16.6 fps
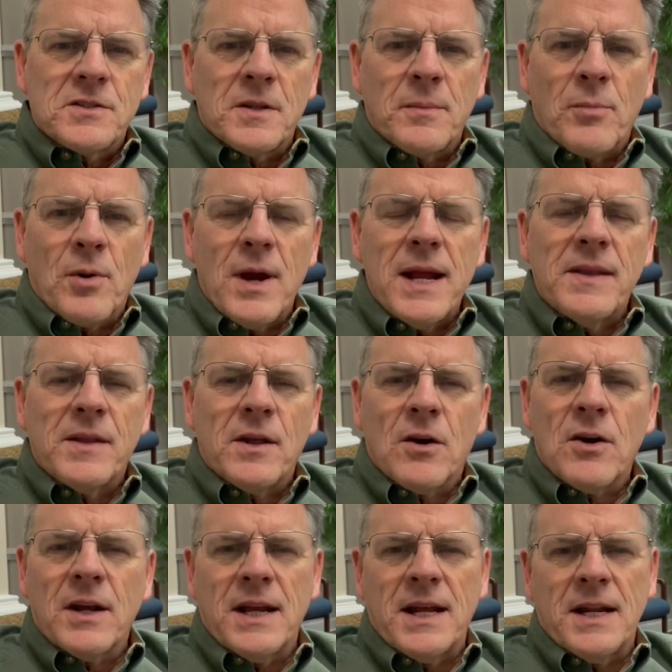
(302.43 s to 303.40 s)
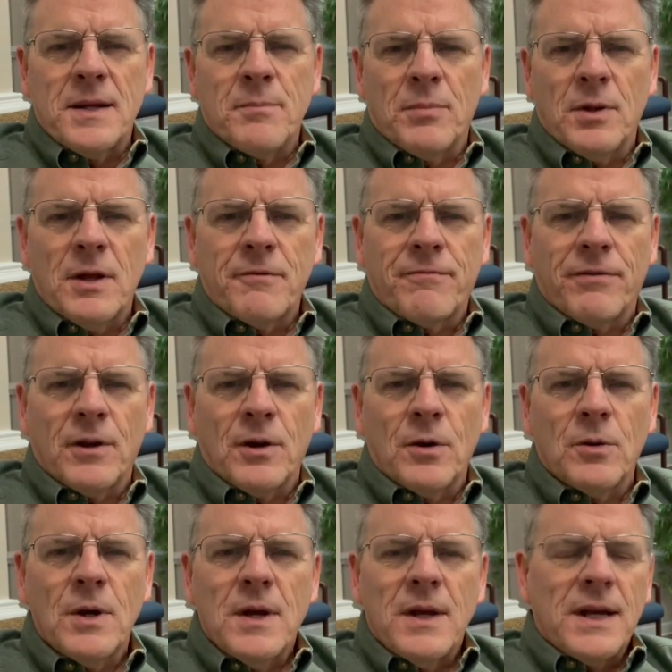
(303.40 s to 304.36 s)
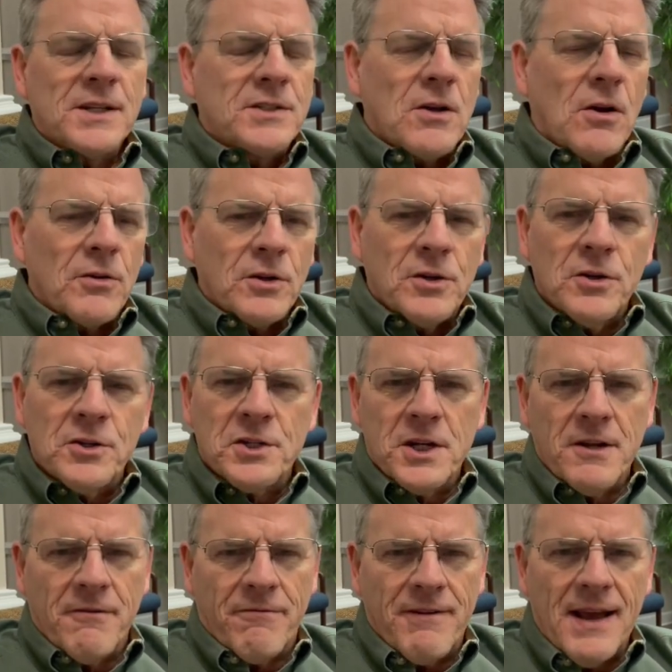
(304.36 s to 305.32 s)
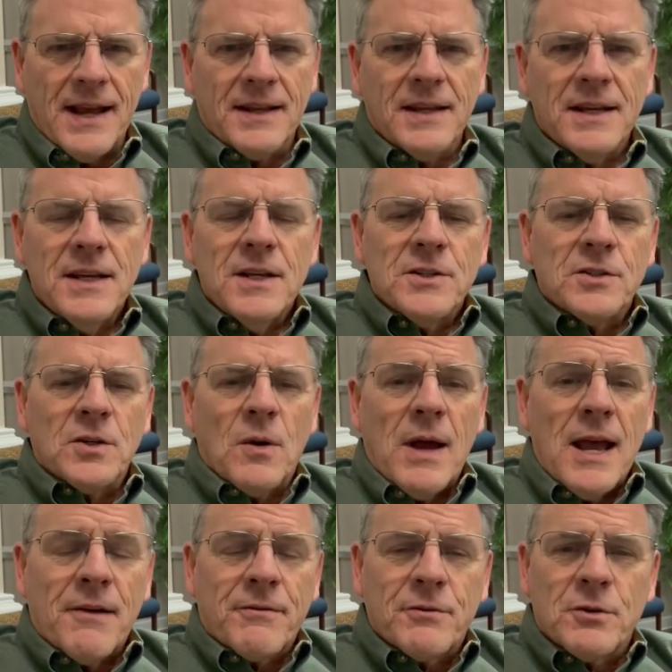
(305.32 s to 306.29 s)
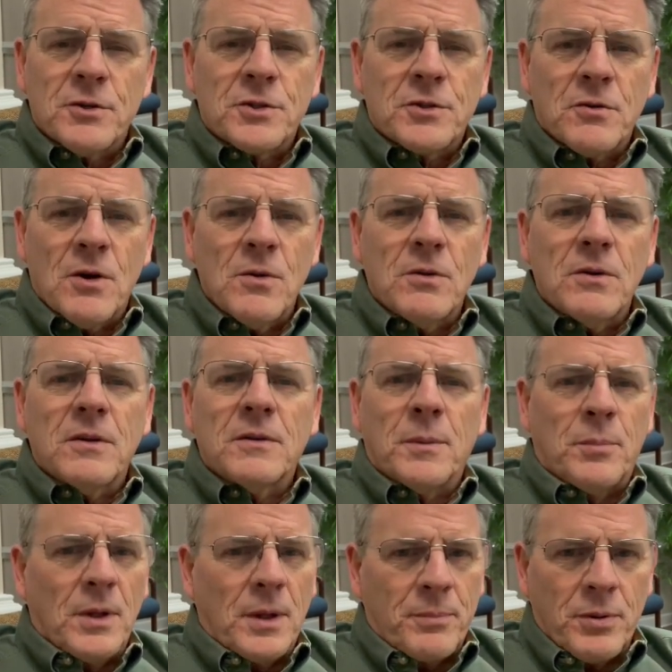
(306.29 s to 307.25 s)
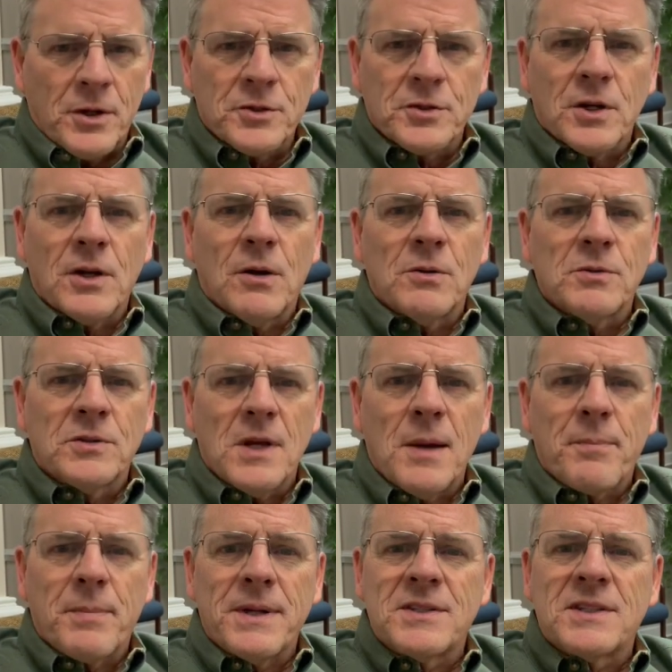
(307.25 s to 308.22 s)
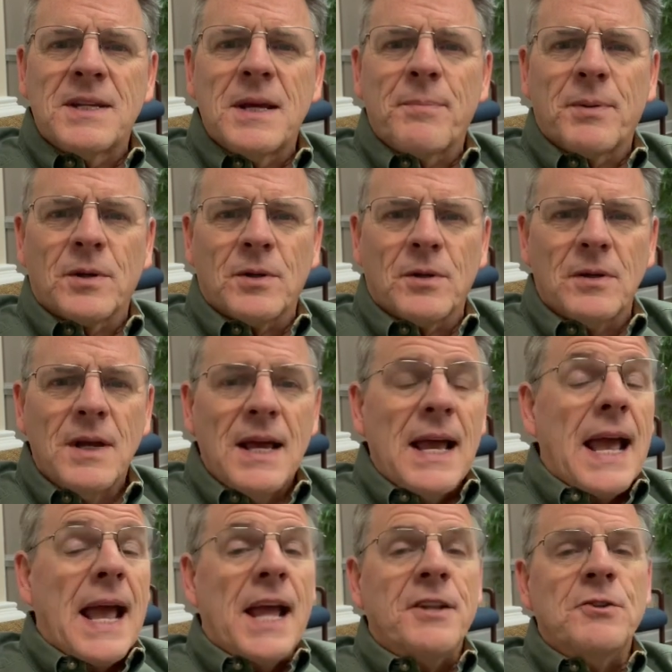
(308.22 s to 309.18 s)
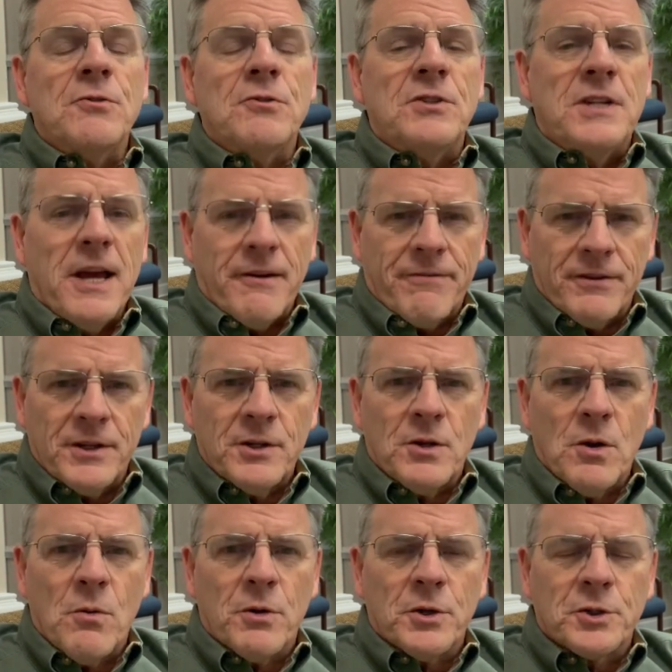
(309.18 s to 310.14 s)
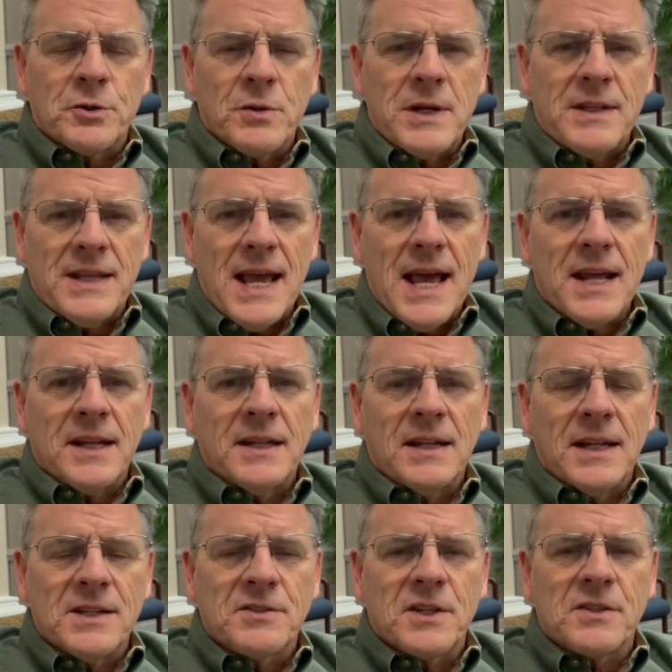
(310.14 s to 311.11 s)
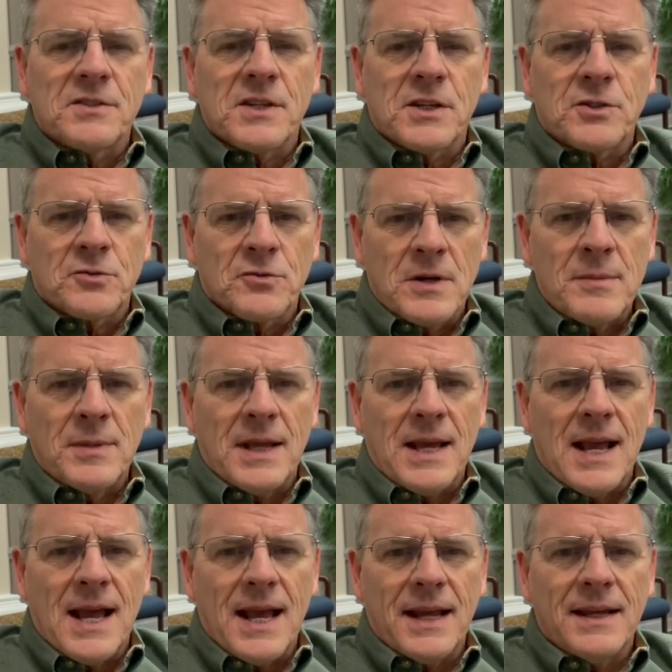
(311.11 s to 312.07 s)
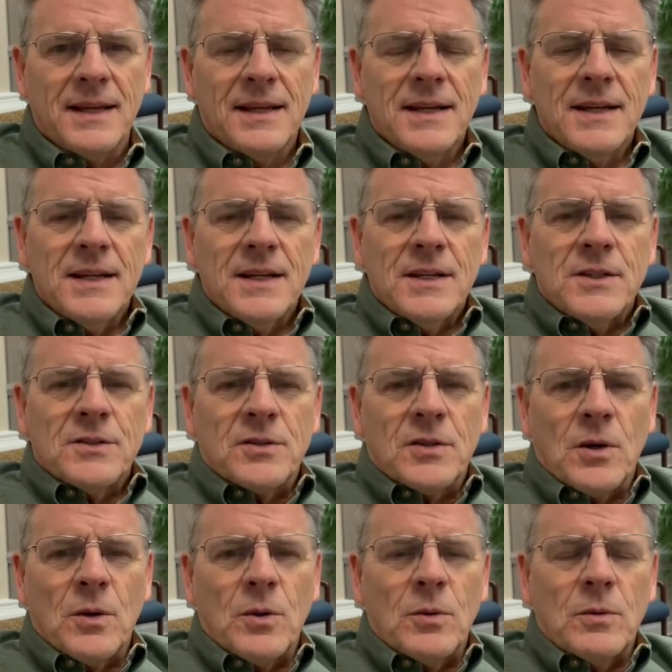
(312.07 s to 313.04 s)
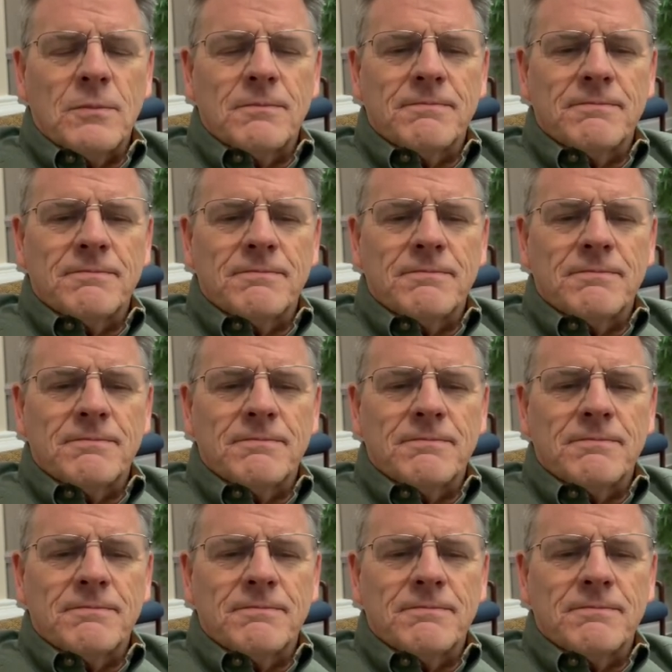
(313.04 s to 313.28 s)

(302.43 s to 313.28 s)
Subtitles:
the brain that aren't getting blood flow. That's called a Cushing effect. So after a stroke, the blood pressure goes up. It's typical. And you definitely don't want to treat that unless it's extremely high. So